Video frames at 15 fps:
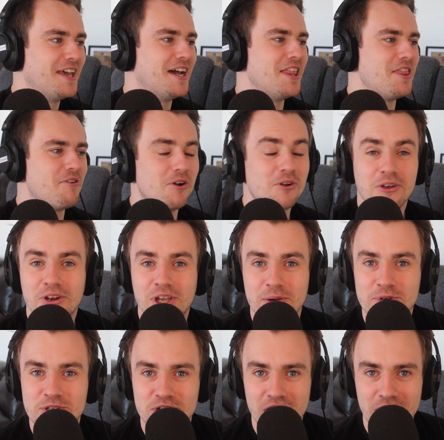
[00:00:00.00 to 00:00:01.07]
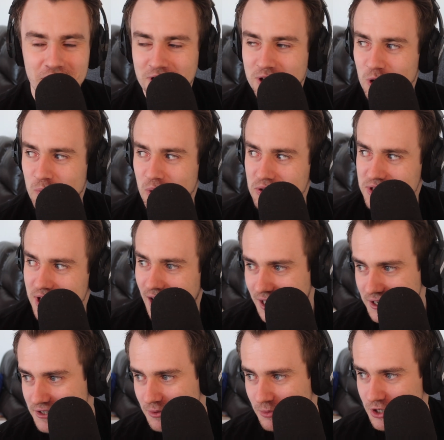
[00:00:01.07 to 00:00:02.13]
And they're all going to come and chat on our little
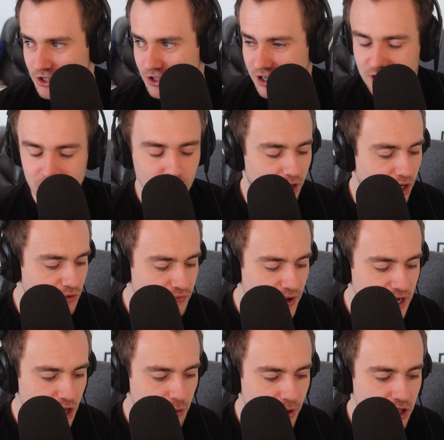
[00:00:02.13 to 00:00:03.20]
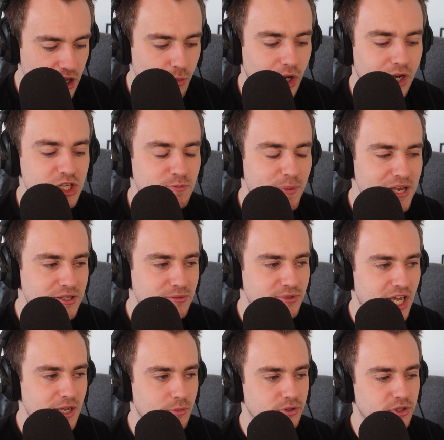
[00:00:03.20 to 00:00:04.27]
podcast, and we're going to find out about them. We're going to spend some
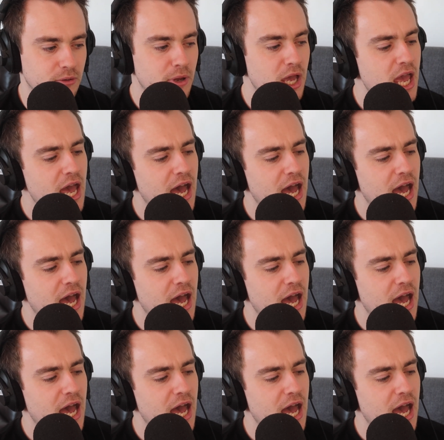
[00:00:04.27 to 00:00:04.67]
time with them.